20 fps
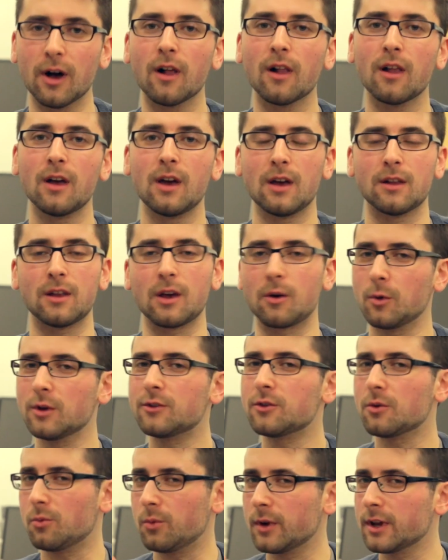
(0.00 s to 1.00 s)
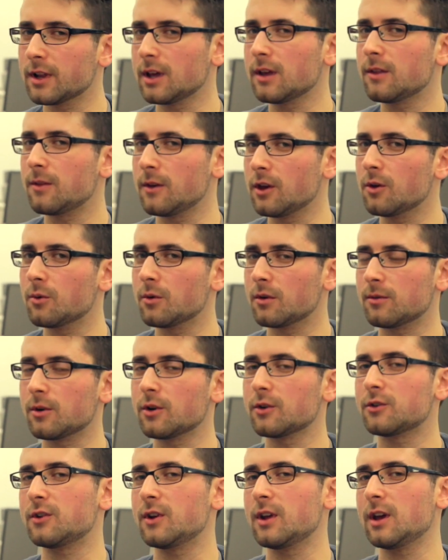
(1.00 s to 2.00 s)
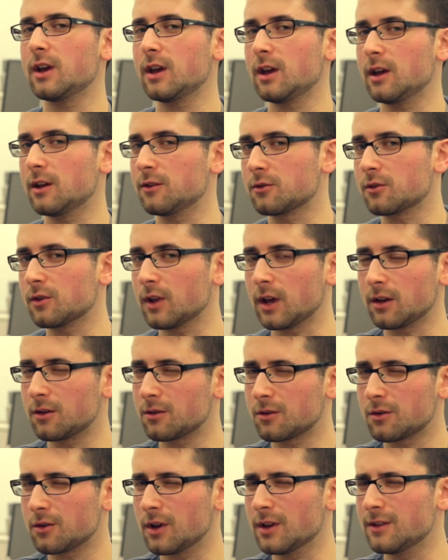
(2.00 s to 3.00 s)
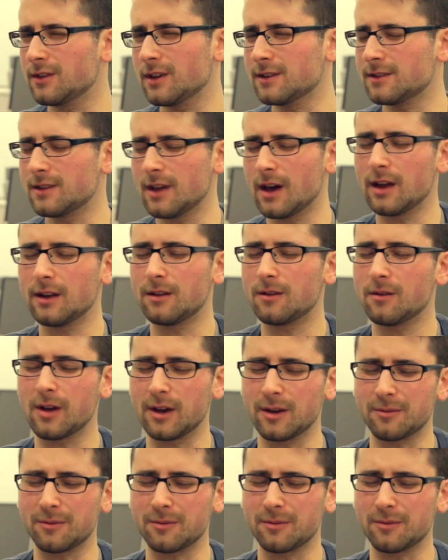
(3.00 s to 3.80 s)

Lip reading: well. Like, is it really the university? Is that